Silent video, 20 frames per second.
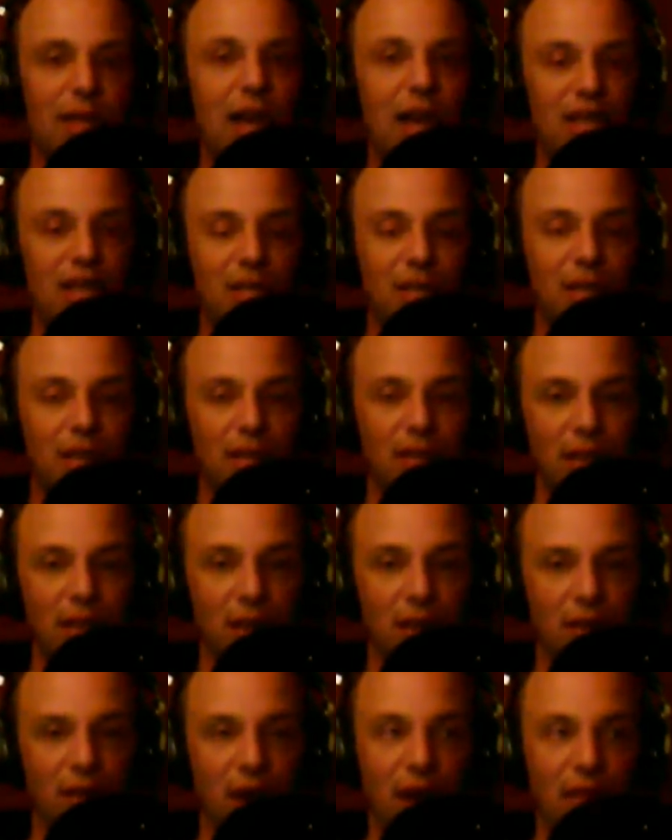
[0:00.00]
that's,
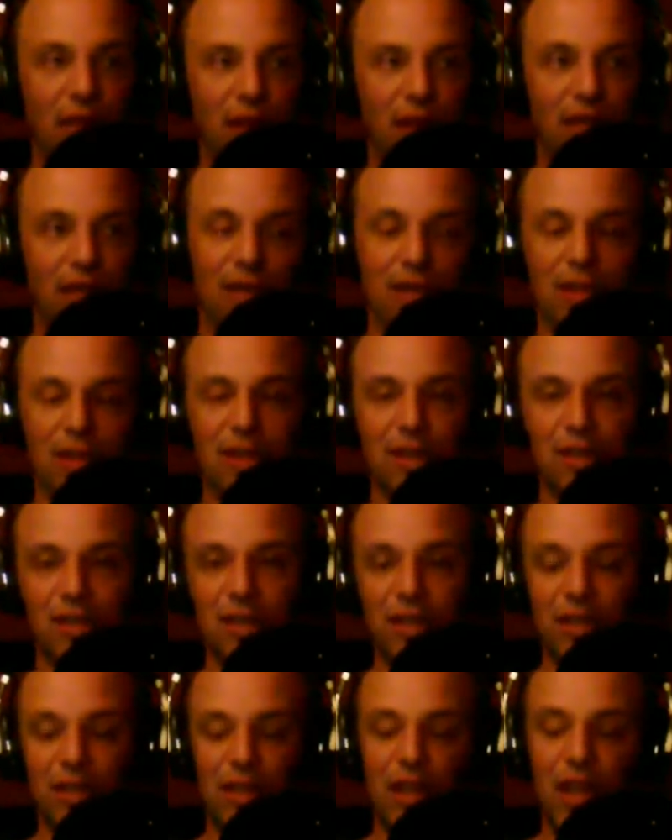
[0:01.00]
I think that this,